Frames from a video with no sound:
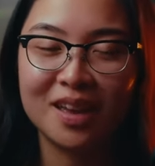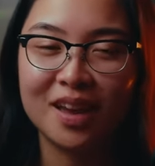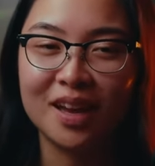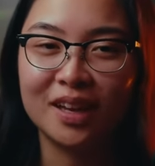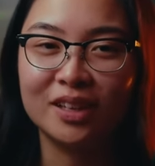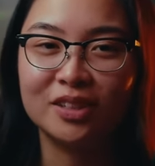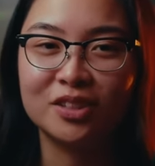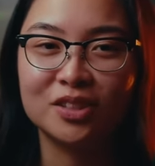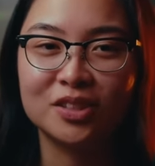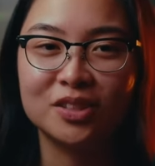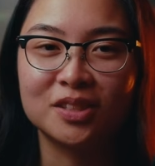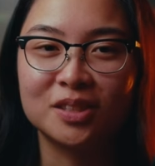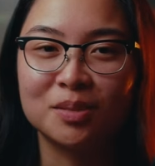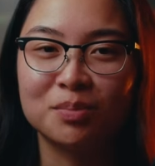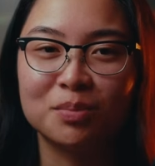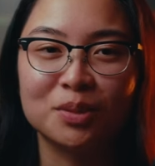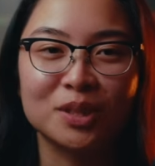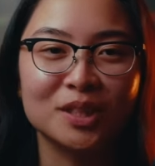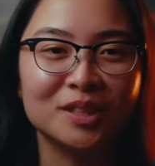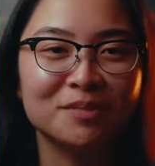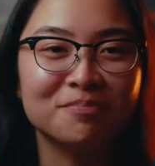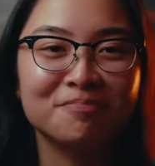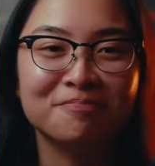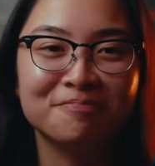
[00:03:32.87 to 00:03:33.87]
I just
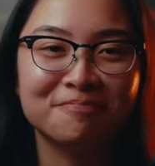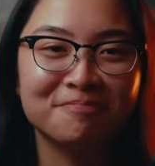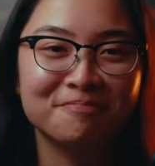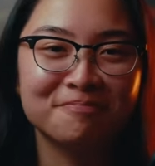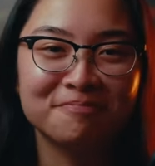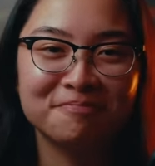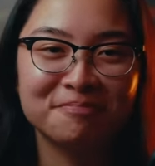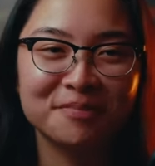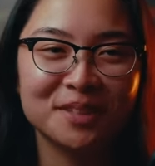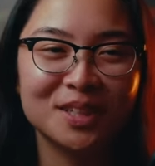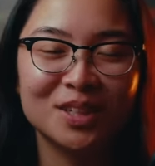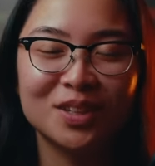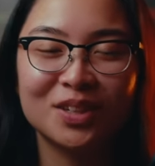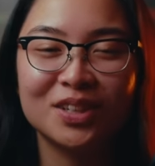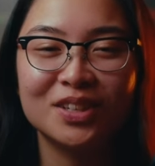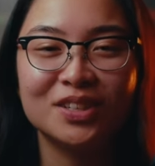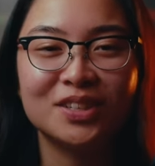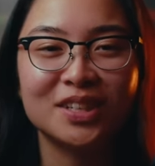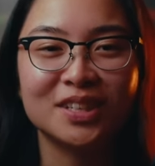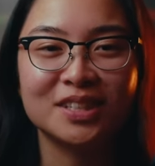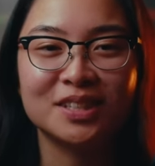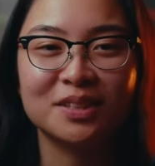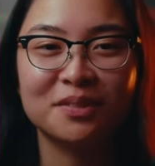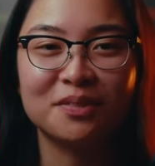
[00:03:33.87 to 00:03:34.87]
simply couldn't
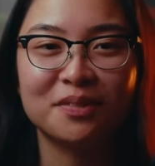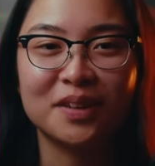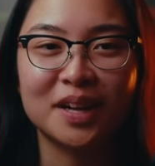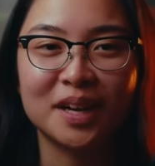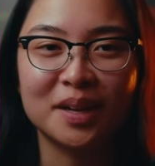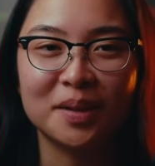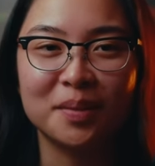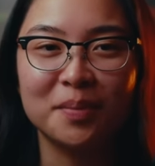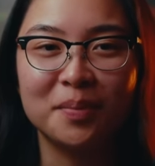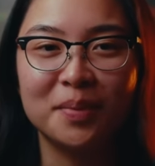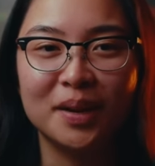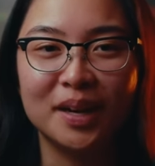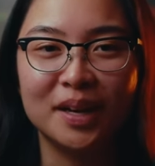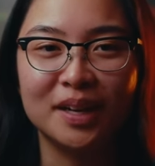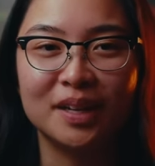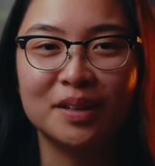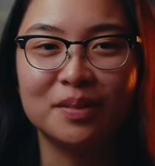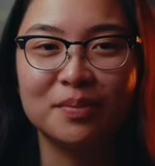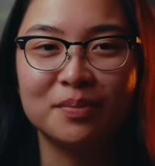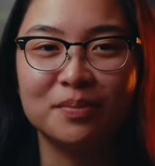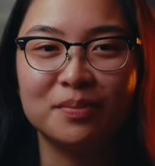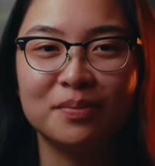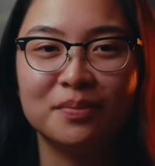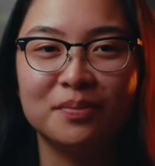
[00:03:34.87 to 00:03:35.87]
justify
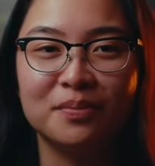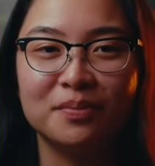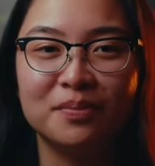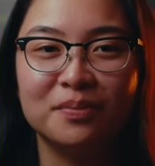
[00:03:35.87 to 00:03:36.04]
buying